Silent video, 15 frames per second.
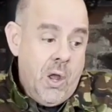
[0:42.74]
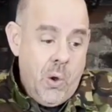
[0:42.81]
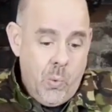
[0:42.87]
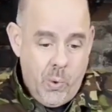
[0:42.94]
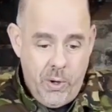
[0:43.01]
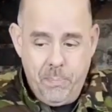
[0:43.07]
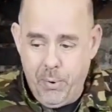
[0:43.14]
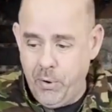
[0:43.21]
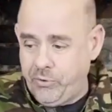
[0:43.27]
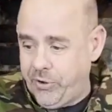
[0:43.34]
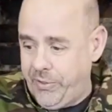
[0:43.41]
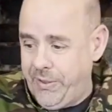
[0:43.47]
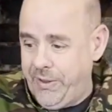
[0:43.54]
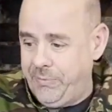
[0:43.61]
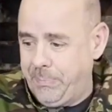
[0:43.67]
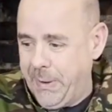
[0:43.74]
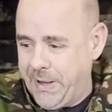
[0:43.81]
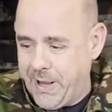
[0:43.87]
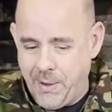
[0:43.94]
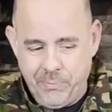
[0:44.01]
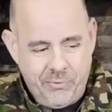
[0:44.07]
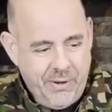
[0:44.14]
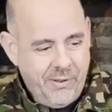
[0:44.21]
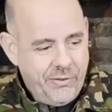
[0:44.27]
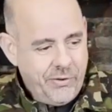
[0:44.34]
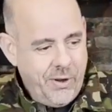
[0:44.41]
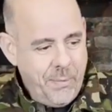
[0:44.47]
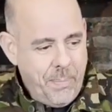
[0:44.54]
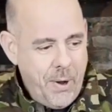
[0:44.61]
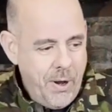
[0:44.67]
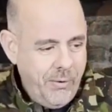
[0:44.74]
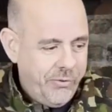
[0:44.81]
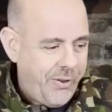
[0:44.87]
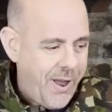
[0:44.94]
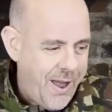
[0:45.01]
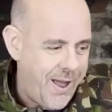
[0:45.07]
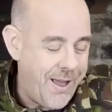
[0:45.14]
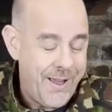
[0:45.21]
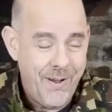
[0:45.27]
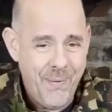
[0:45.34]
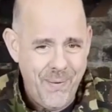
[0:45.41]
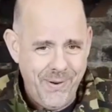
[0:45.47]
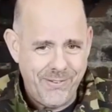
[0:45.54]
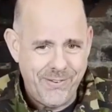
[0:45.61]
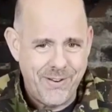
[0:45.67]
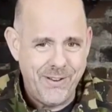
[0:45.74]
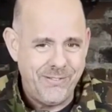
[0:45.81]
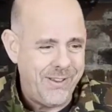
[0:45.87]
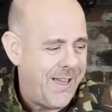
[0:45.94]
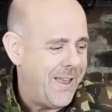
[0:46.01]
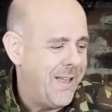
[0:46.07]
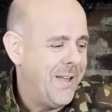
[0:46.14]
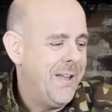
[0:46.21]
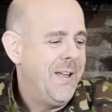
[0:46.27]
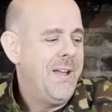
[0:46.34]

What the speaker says: When a box like this big comes in through the post, well, it's a good day.